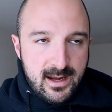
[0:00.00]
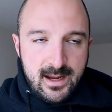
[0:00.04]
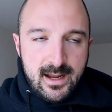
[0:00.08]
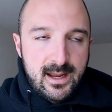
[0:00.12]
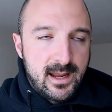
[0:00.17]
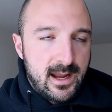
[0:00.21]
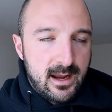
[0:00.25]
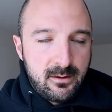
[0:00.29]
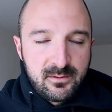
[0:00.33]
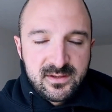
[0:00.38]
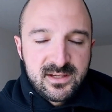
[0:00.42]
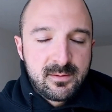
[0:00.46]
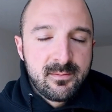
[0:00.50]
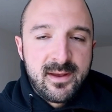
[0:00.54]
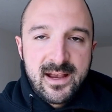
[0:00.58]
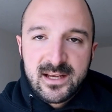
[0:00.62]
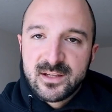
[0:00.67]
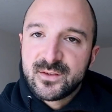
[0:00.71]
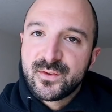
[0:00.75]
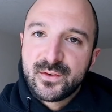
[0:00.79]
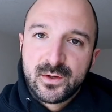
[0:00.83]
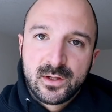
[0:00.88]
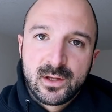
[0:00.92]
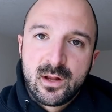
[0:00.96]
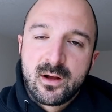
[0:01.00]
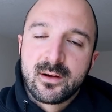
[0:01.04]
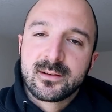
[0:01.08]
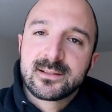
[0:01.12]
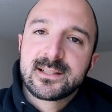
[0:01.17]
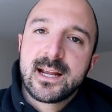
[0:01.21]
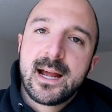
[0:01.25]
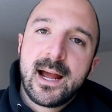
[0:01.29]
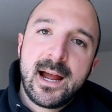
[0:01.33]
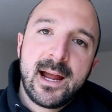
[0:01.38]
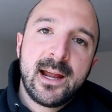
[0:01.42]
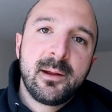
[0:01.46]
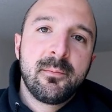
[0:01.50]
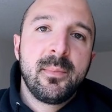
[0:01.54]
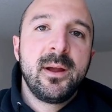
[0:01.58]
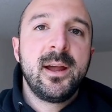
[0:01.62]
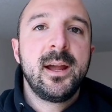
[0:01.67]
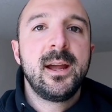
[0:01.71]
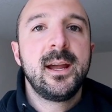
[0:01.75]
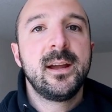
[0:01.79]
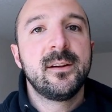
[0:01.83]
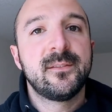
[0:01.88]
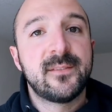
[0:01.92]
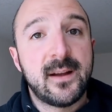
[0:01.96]
I was a mess for a long time,
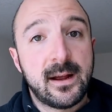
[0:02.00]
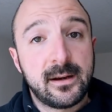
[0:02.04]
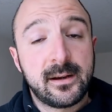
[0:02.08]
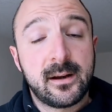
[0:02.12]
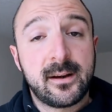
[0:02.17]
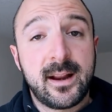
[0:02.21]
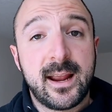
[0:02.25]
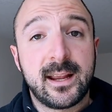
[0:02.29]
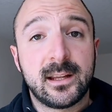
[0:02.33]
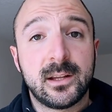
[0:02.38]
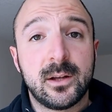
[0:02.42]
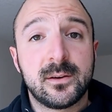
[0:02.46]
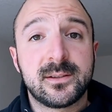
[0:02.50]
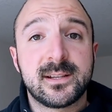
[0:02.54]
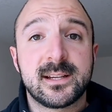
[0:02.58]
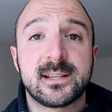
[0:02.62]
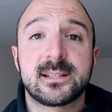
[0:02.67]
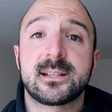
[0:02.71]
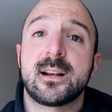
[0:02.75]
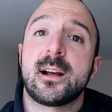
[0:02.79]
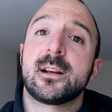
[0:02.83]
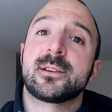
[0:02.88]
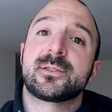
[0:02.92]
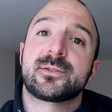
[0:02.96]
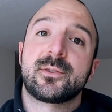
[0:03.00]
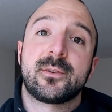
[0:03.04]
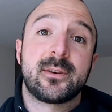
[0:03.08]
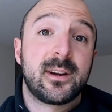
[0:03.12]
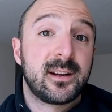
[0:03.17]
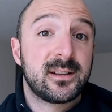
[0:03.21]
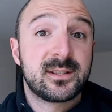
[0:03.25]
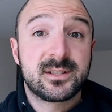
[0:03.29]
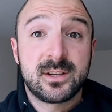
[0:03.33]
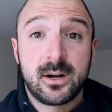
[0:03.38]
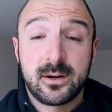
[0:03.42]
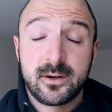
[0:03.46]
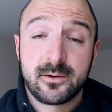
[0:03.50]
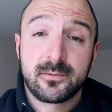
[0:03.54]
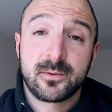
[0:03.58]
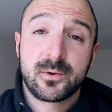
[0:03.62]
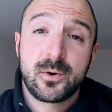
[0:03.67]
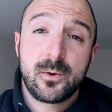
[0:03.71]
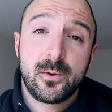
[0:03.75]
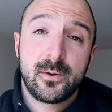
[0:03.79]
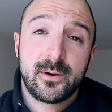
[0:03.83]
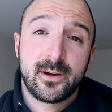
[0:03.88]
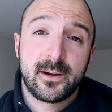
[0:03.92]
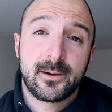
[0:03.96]
found out I had low testosterone, I started
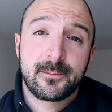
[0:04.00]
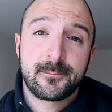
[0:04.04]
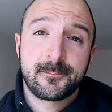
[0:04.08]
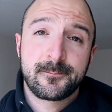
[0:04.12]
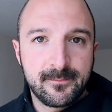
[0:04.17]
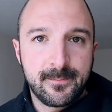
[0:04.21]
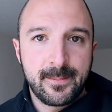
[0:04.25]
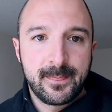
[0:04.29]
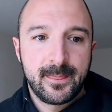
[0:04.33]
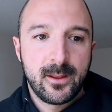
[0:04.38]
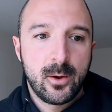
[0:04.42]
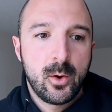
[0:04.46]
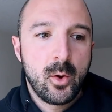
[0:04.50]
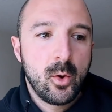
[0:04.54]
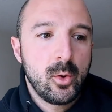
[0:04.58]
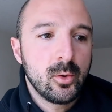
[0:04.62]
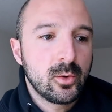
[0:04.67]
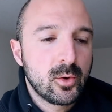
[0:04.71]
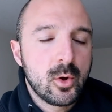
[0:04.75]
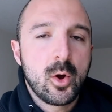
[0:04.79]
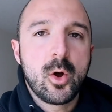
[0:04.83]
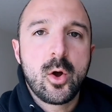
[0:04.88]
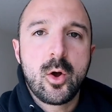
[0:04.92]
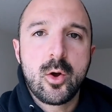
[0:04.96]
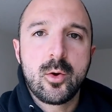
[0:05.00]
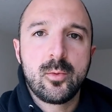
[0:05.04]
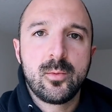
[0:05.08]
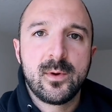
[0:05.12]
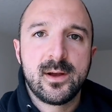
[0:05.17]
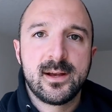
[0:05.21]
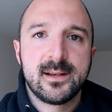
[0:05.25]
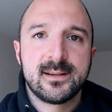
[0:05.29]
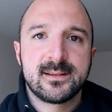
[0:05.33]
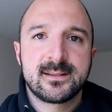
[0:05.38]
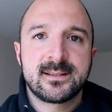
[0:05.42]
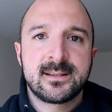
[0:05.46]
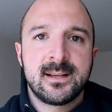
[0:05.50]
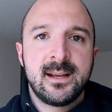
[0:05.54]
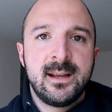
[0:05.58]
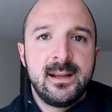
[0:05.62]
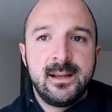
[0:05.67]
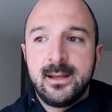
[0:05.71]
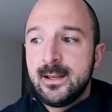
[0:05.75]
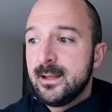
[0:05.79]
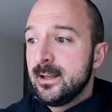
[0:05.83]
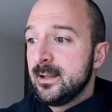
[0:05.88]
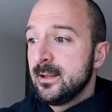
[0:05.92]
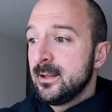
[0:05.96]
recording. The whole goal was,
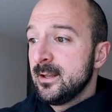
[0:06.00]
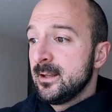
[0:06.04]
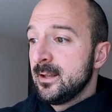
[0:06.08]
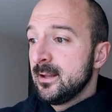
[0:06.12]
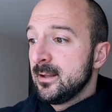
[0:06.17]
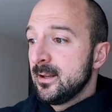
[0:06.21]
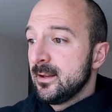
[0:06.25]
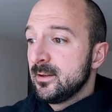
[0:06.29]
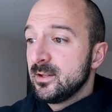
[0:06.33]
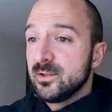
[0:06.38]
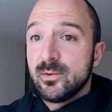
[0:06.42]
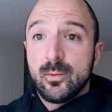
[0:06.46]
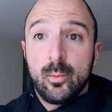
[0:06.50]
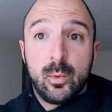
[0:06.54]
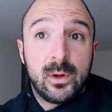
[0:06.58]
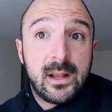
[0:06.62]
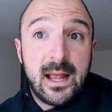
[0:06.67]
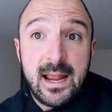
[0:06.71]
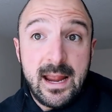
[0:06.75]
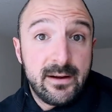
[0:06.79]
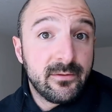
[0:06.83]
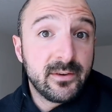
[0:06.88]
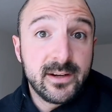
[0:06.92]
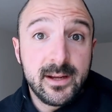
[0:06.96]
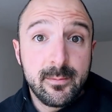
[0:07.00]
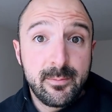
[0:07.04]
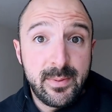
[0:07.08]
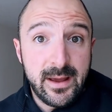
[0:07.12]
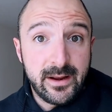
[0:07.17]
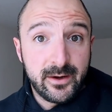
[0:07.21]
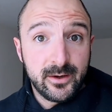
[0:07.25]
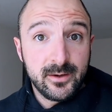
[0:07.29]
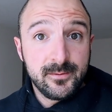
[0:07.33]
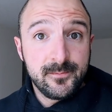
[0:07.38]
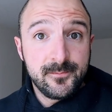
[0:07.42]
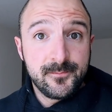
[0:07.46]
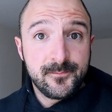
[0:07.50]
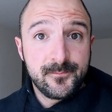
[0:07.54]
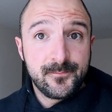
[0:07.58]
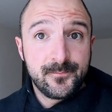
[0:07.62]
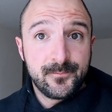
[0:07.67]
will I ever get better?